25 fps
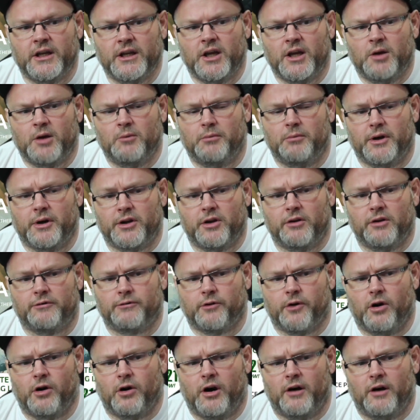But
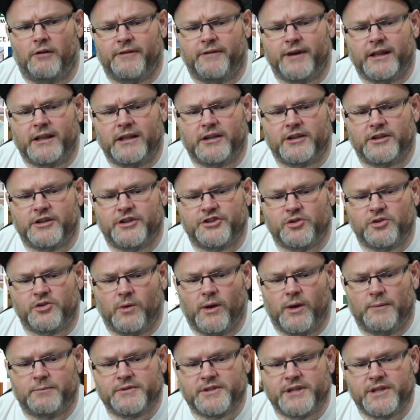overall, if I look at your
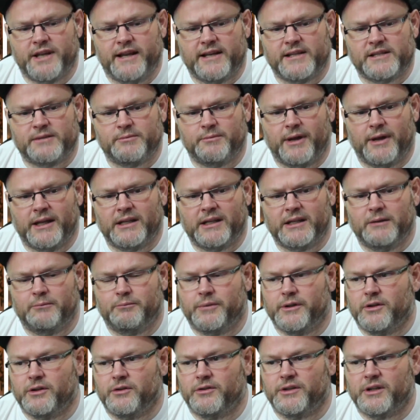website, it's mainly
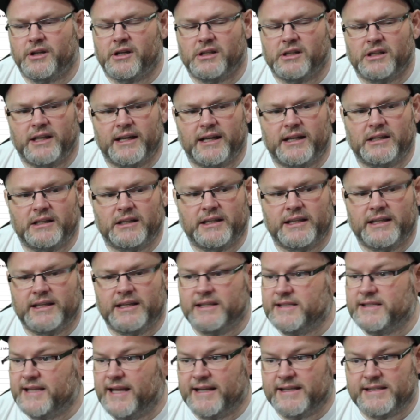built to collect leads.
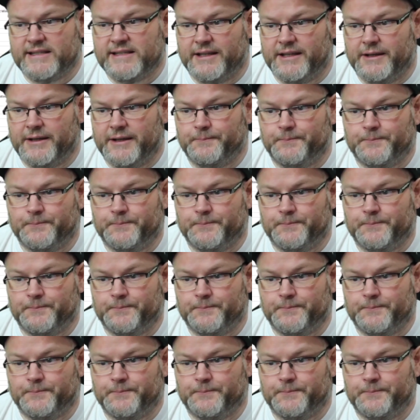That's it.